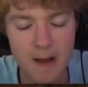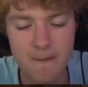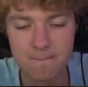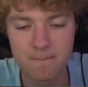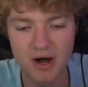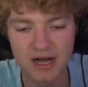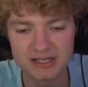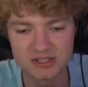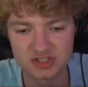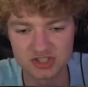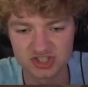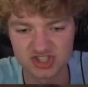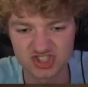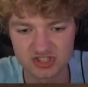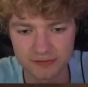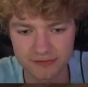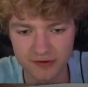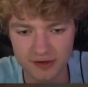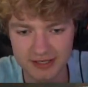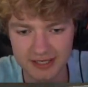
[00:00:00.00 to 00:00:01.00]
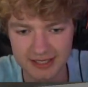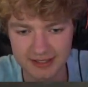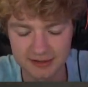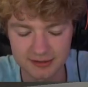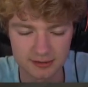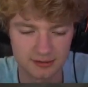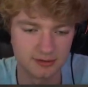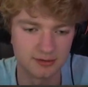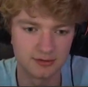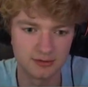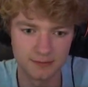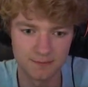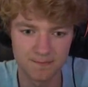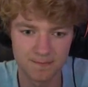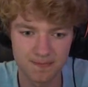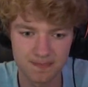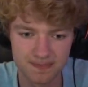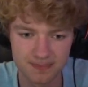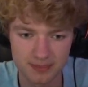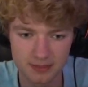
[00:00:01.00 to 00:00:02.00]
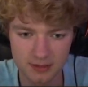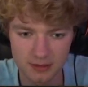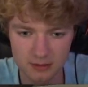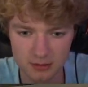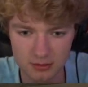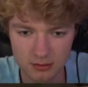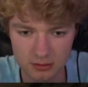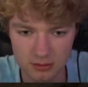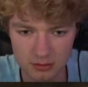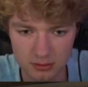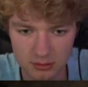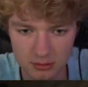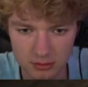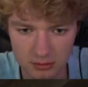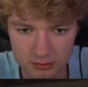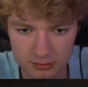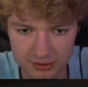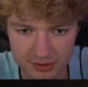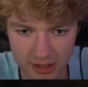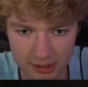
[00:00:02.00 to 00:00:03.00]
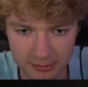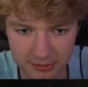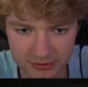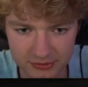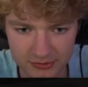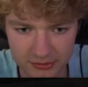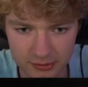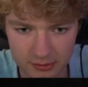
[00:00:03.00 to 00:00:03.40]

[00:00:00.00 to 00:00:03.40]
But I just fucking diamonds.